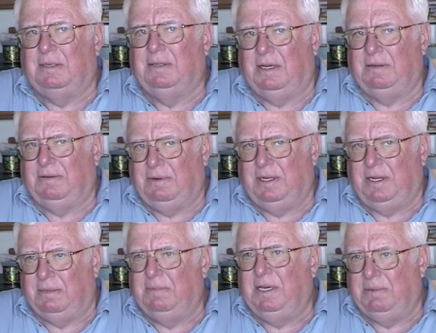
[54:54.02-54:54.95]
like not
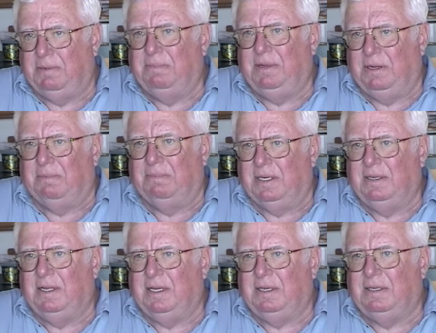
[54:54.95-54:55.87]
quite like me, but you know,
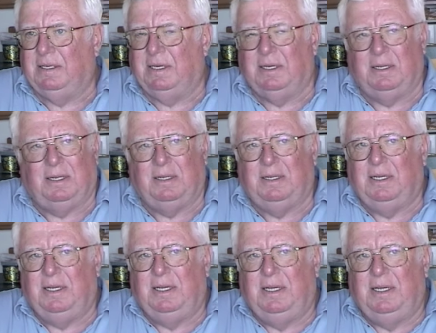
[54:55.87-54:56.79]
big guy, and uh,
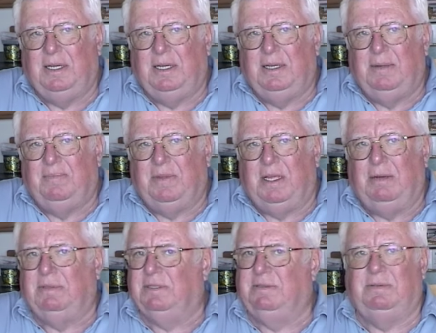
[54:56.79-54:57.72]

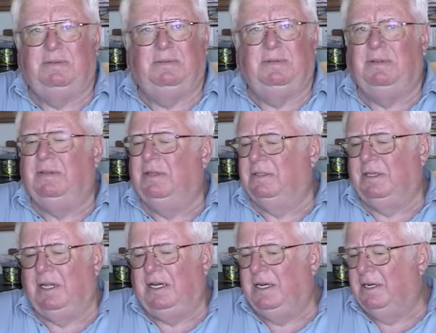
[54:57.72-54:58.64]
he was
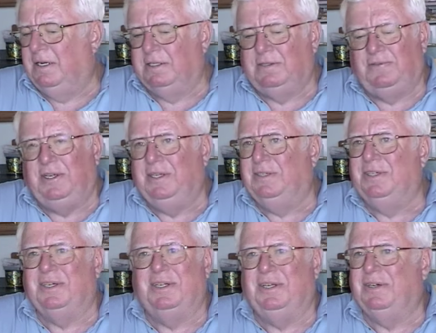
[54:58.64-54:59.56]
as light on his feet
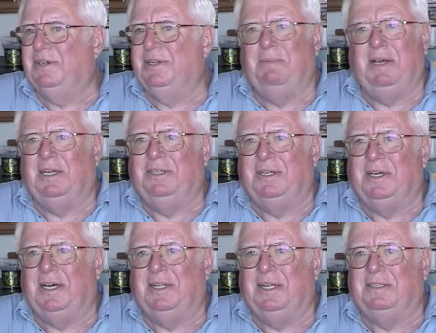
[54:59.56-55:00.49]
as you could. You couldn't
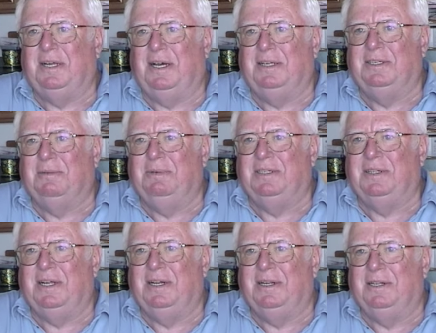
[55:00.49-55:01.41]
imagine a guy that size could
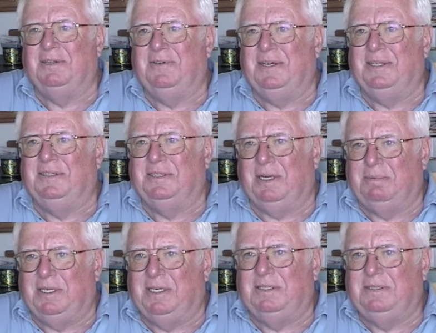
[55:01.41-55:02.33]
be as light on his feet in
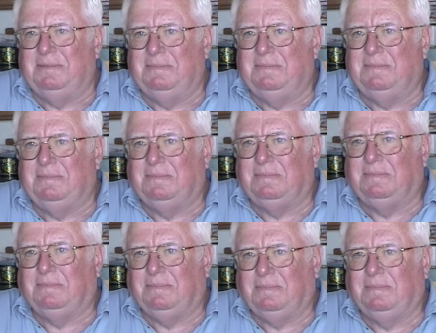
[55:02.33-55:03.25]
step dance. Mm.